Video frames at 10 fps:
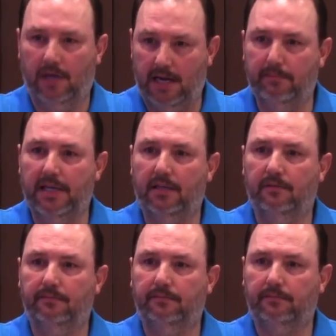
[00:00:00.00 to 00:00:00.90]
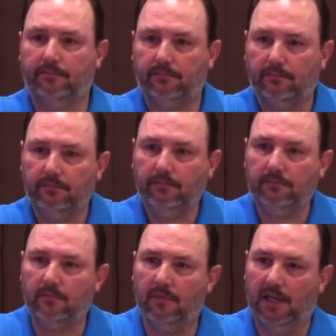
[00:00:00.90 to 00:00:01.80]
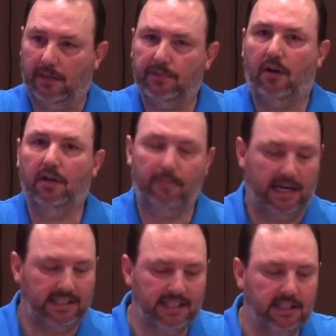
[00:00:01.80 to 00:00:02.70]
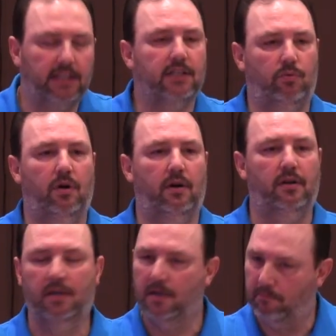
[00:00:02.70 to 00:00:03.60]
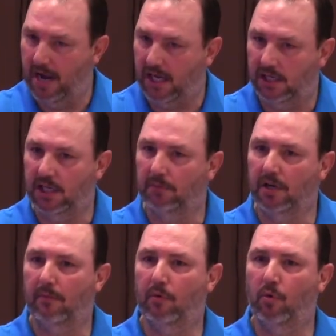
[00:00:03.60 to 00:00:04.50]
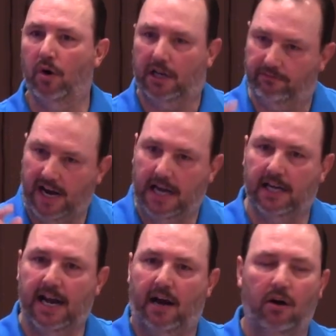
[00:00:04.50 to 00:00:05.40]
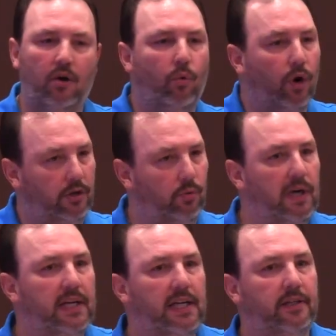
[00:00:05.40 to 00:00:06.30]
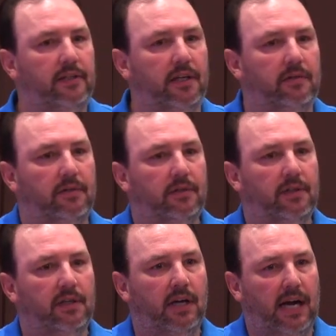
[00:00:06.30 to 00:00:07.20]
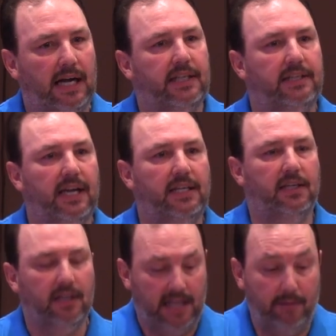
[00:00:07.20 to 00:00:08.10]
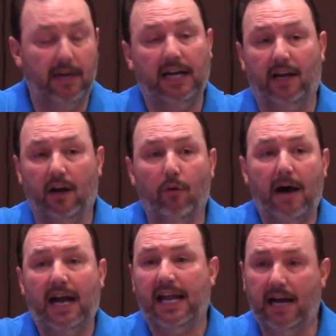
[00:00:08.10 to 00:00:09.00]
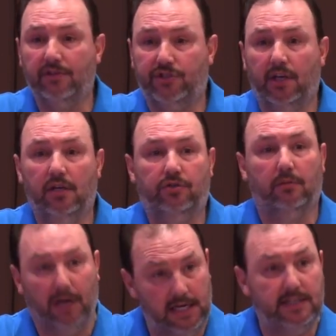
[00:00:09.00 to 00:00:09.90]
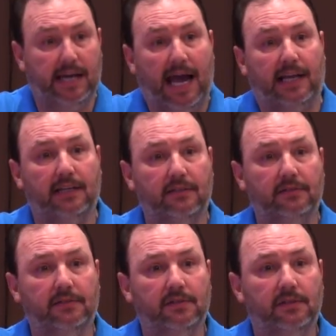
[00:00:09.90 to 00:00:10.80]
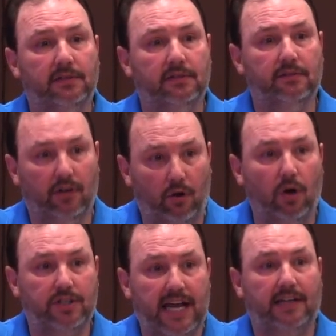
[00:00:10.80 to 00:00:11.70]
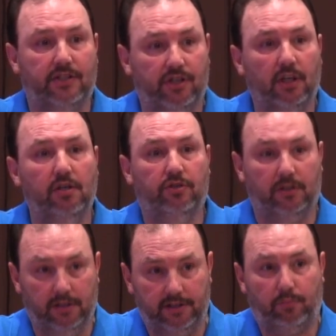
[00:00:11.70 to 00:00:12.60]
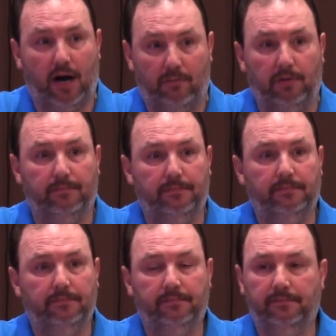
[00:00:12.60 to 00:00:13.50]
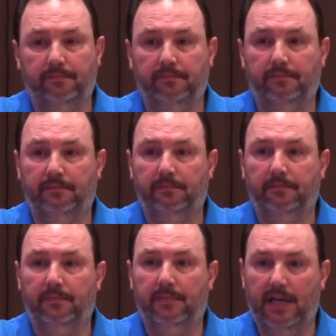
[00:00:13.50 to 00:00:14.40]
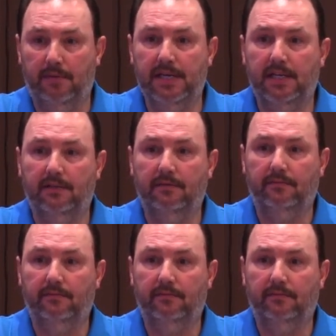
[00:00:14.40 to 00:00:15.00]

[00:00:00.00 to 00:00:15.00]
Amen. I'm talking about getting in His Word, making Him number one, and finding out what do we need to do. I can tell you, they may not nobody have a solution, but He's got it. The Lord's got the solution to this problem. Amen.